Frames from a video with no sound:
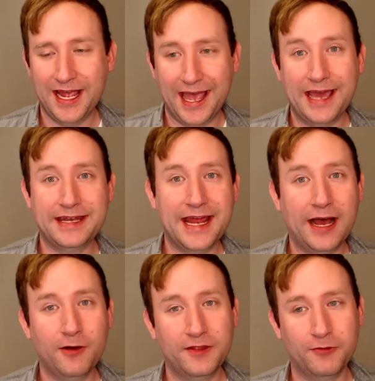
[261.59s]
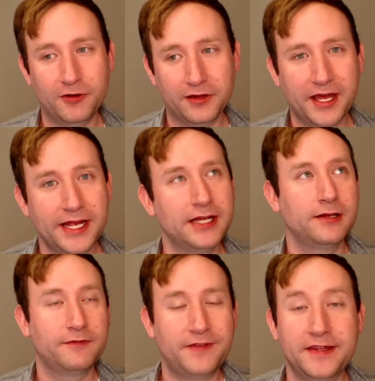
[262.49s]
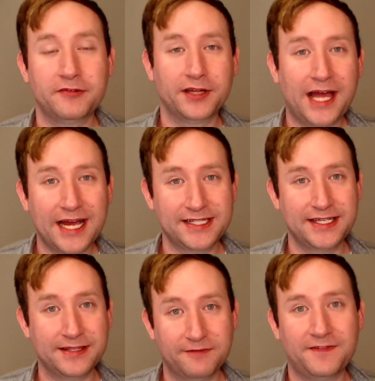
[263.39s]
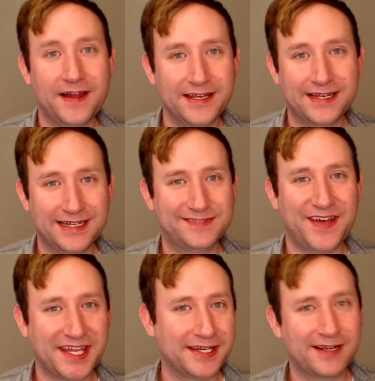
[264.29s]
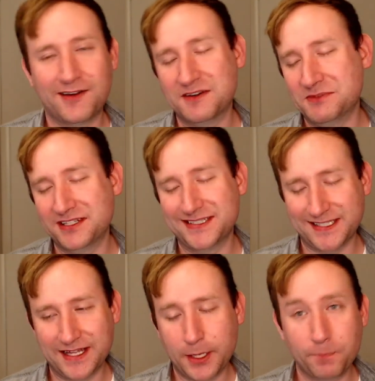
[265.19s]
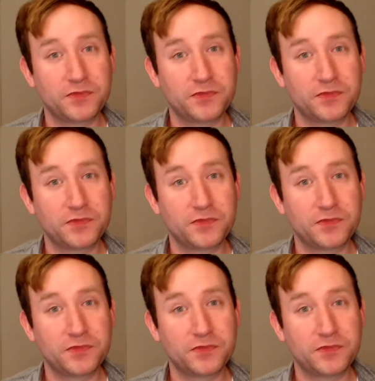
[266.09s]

and now that we're, like, finally relaxing, it's finally getting caught up with us, and, like,